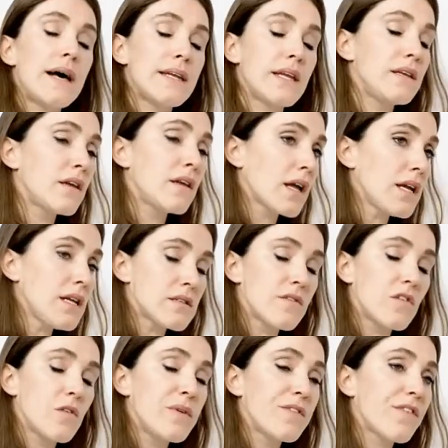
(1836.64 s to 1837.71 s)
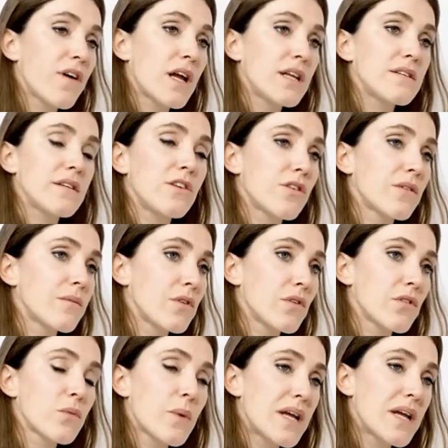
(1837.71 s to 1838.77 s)
And at night, have you been finding you're
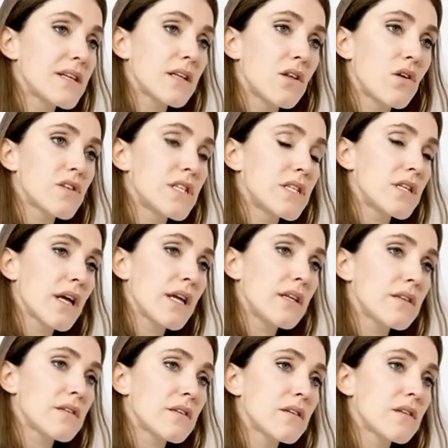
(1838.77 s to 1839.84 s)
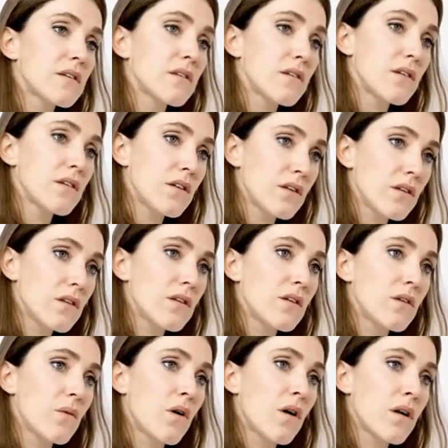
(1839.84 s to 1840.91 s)
you're sweating a lot at night? Mm, yeah,
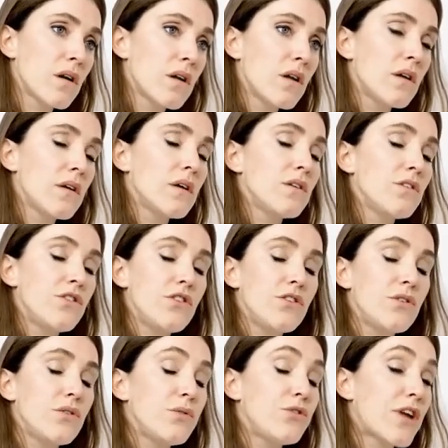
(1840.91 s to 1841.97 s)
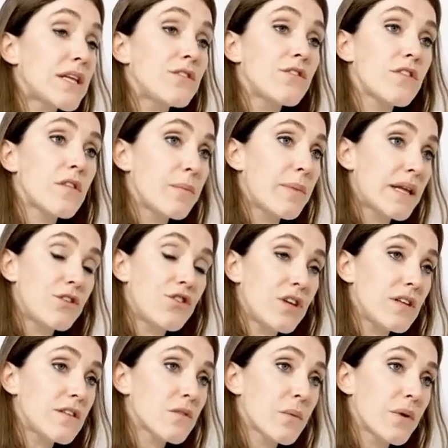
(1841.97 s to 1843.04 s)
yeah, Do you drench the bed
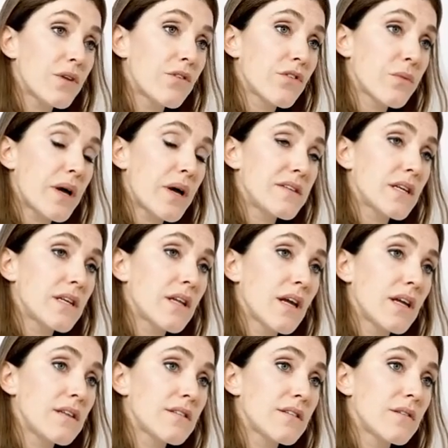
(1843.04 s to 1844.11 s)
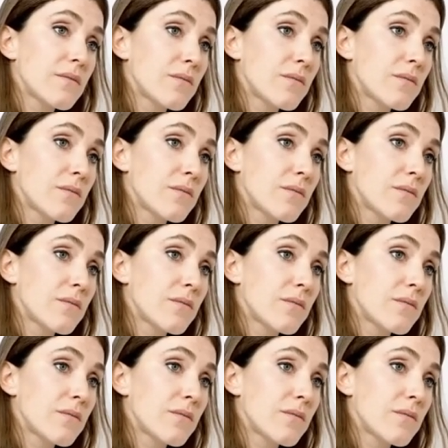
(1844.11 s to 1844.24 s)
sheets when you're sweating at night?